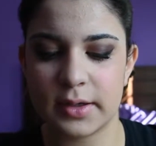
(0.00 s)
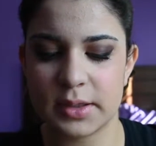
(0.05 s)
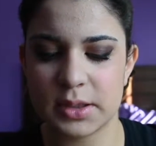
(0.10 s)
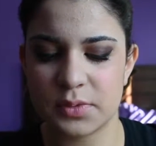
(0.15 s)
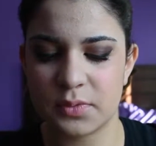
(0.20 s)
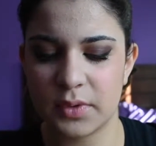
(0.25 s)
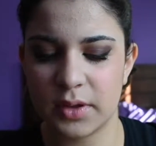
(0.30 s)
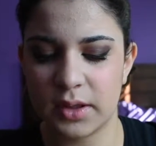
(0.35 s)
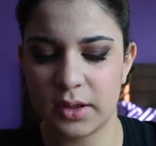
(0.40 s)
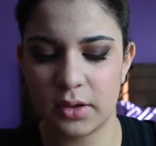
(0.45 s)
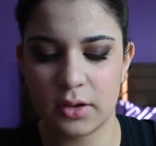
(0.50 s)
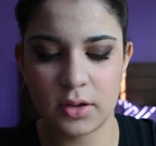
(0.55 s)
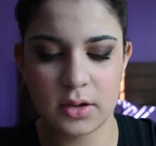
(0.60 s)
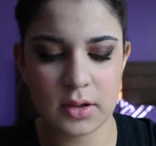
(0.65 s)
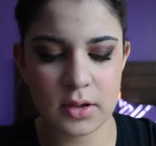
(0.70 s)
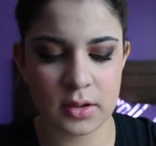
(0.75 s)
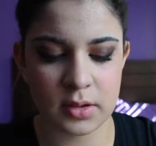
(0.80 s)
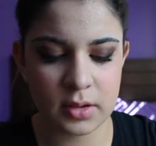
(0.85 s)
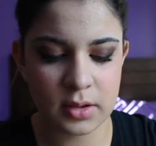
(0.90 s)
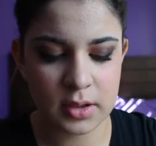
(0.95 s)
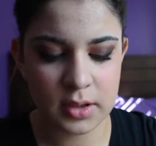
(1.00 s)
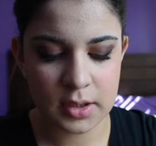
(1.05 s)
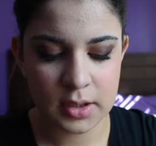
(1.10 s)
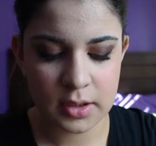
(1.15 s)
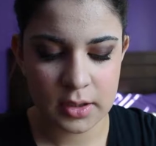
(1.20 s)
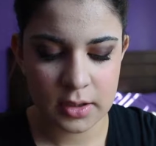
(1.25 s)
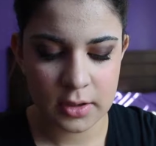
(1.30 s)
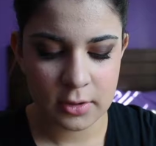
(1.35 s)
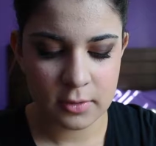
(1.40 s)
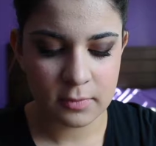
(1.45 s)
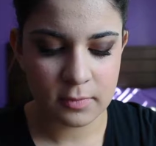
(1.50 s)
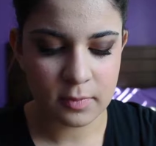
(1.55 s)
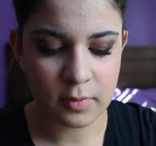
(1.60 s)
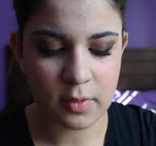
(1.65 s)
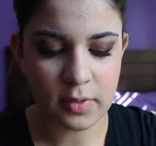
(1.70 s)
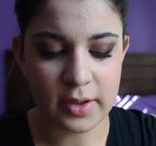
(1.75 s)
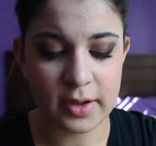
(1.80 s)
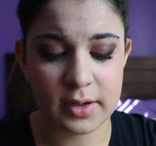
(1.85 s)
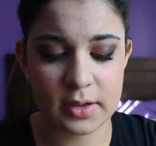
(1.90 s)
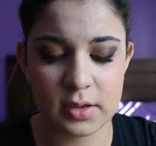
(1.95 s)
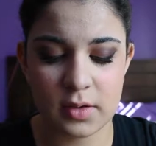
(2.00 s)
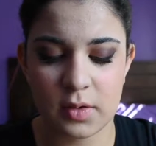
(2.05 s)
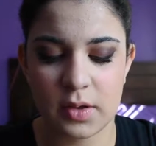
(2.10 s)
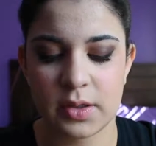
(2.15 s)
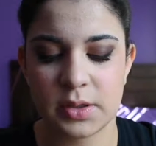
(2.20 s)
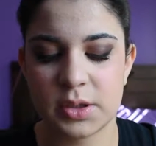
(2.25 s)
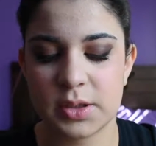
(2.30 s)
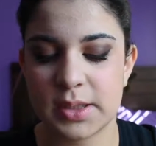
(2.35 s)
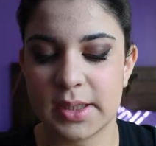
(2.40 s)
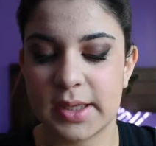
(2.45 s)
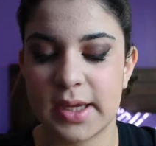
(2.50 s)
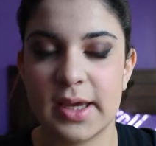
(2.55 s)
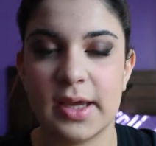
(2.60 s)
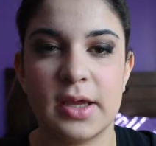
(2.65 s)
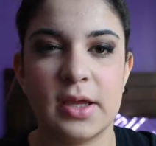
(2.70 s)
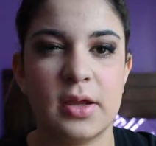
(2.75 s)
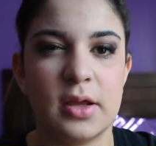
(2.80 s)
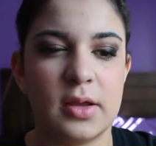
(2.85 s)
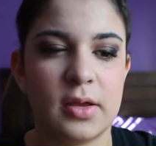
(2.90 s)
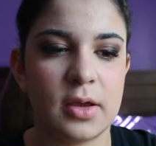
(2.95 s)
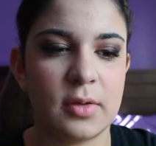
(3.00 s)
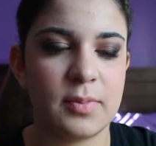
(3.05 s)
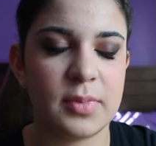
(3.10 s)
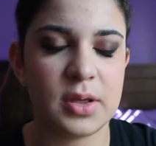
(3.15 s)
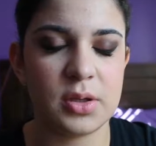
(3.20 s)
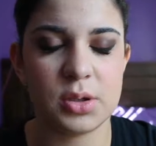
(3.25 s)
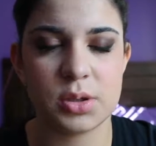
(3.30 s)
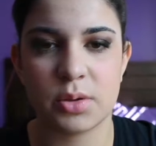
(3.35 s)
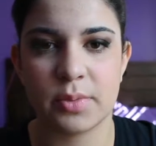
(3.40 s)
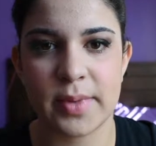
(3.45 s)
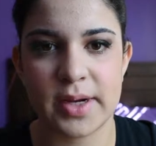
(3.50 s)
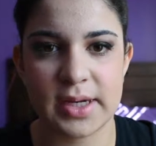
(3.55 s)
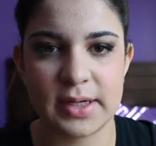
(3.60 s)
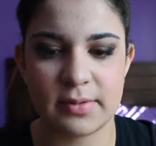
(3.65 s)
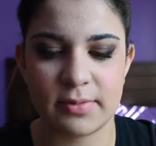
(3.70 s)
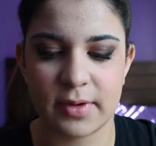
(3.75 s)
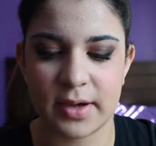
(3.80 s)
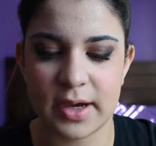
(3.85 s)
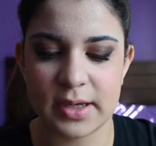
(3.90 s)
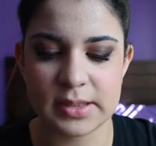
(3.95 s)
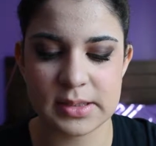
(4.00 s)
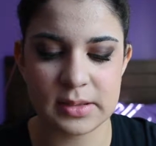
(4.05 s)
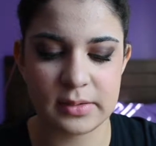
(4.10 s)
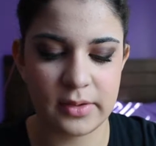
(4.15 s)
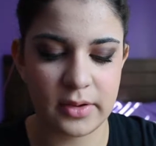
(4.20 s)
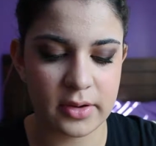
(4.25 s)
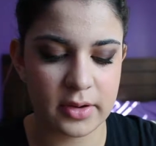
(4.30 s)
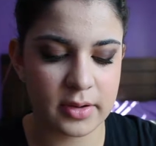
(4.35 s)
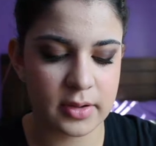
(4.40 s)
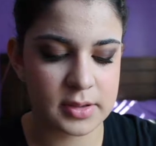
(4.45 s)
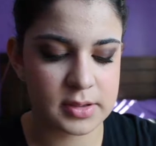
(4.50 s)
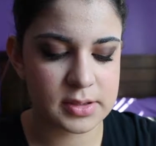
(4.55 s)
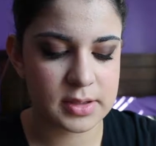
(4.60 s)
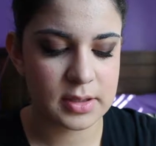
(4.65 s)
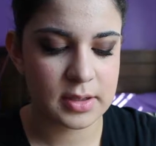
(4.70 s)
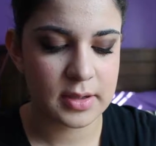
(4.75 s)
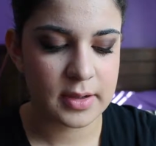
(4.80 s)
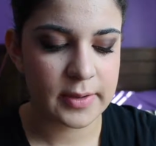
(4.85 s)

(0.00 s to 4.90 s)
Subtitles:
it's really good for like, it just like, it can be used for many different kinds of looks.